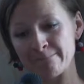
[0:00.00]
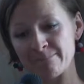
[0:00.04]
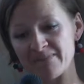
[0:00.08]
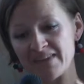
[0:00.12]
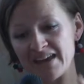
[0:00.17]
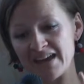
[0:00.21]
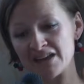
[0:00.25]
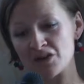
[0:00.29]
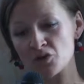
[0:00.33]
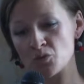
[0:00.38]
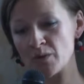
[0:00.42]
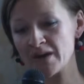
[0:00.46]

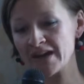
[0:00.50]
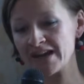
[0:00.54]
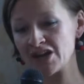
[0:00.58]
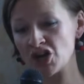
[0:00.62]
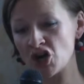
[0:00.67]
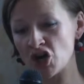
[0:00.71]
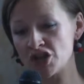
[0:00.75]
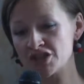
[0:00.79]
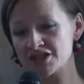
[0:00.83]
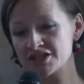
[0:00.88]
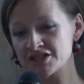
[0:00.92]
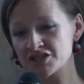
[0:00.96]
in a way,
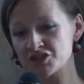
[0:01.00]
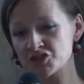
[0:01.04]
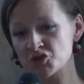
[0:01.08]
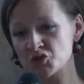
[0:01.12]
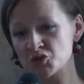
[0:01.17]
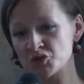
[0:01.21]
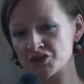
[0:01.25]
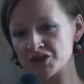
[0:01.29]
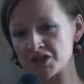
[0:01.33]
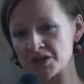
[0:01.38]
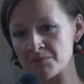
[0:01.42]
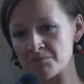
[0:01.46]

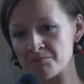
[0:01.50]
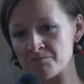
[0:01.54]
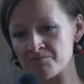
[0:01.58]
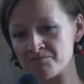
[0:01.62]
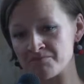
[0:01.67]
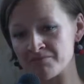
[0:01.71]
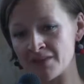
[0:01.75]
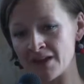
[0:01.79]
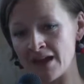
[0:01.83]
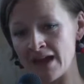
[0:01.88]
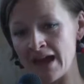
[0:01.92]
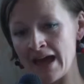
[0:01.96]
constitute
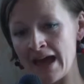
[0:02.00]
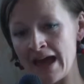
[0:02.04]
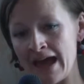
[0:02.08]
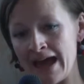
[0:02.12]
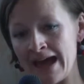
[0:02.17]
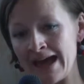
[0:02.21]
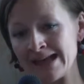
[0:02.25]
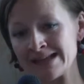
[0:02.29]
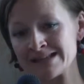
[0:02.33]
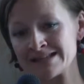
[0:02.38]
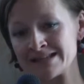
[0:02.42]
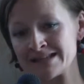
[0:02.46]
them
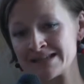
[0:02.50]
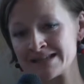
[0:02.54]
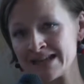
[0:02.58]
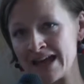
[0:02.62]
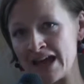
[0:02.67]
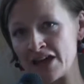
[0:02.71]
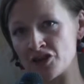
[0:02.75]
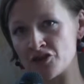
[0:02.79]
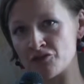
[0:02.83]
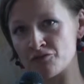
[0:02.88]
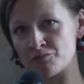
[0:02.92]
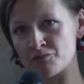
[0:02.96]
as this
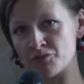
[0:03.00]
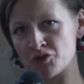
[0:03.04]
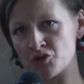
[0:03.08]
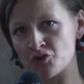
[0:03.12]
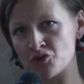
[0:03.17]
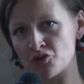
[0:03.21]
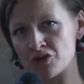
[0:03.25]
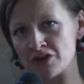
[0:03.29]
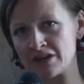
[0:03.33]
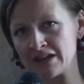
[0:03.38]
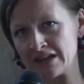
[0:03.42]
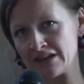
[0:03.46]
kind of
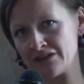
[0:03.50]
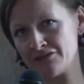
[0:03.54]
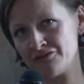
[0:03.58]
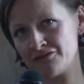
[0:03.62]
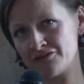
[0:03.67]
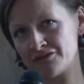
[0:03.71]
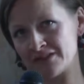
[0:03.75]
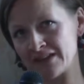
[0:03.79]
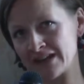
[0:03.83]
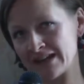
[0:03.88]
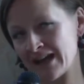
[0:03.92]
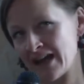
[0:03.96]
pure
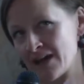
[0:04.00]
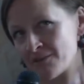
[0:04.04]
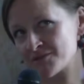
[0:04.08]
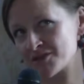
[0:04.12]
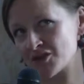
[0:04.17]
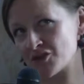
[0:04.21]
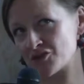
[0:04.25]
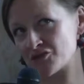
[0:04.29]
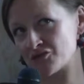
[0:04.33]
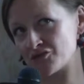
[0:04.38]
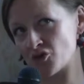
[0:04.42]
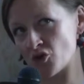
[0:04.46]
gift that comes
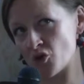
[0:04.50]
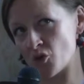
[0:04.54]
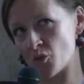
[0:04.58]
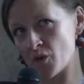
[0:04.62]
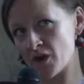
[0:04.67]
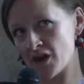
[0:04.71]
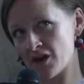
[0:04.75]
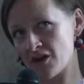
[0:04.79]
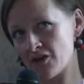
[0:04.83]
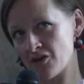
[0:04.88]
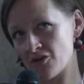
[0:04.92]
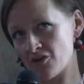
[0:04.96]
out of
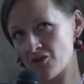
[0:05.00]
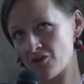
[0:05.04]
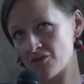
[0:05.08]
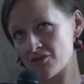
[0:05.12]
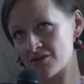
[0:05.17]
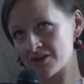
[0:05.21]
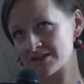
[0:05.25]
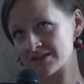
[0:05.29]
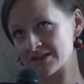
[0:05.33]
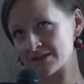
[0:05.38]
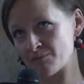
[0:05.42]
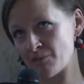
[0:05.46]
nowhere, or
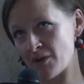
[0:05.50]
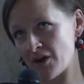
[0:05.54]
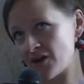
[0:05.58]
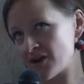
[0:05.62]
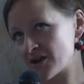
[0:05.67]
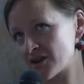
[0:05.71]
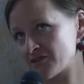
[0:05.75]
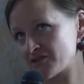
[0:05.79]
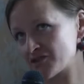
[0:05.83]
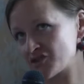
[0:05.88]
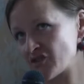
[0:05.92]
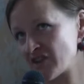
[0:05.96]
is it part
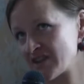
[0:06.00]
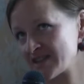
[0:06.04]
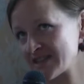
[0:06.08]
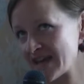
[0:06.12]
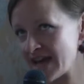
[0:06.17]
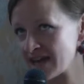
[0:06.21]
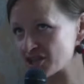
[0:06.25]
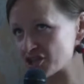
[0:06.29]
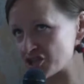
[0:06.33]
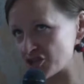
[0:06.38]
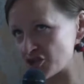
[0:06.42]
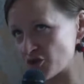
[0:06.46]
of a
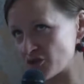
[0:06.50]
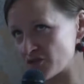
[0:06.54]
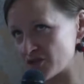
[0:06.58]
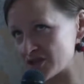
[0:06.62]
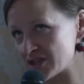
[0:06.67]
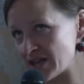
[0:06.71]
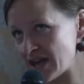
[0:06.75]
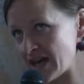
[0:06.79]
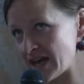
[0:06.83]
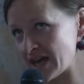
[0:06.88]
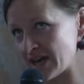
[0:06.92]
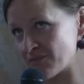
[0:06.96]
transaction over
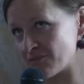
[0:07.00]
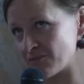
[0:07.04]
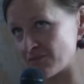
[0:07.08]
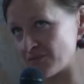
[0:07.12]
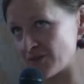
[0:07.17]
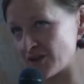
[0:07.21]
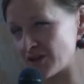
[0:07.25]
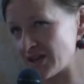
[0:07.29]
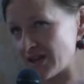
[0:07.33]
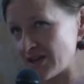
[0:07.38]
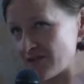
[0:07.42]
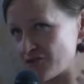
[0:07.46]
time,
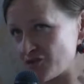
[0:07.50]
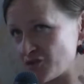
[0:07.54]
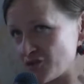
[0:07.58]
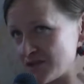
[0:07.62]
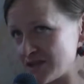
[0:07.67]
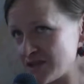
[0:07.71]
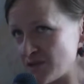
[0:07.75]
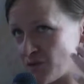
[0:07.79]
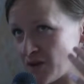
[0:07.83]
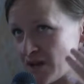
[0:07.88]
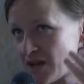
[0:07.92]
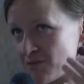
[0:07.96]
if you
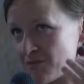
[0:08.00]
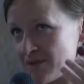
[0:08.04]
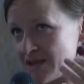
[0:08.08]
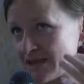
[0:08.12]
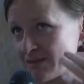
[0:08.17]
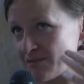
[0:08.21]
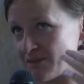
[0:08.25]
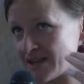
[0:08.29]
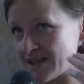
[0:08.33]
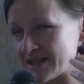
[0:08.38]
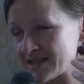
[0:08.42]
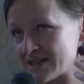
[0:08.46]
see what I mean?
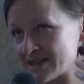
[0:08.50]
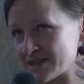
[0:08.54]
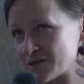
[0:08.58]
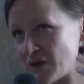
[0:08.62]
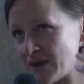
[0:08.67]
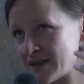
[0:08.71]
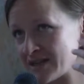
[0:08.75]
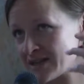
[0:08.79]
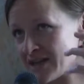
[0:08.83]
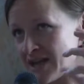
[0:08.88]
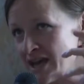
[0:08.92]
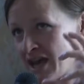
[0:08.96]
Because it's
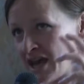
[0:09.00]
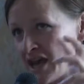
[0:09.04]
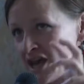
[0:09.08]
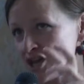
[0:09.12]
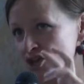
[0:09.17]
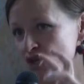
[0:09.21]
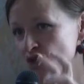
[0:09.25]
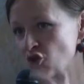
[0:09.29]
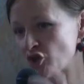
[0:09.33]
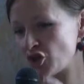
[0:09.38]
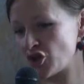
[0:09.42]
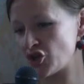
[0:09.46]
quite,
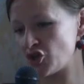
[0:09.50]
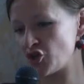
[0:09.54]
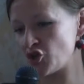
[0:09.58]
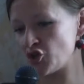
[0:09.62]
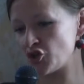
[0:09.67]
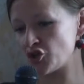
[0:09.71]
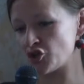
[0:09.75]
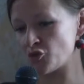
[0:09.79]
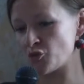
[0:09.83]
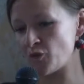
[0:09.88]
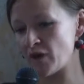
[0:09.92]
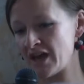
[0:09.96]

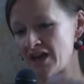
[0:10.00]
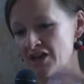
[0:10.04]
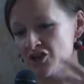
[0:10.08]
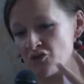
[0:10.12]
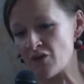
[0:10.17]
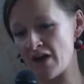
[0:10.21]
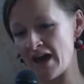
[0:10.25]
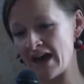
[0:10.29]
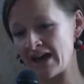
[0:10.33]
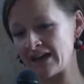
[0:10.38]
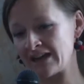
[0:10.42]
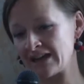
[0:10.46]
the way you
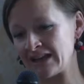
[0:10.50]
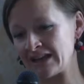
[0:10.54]
handle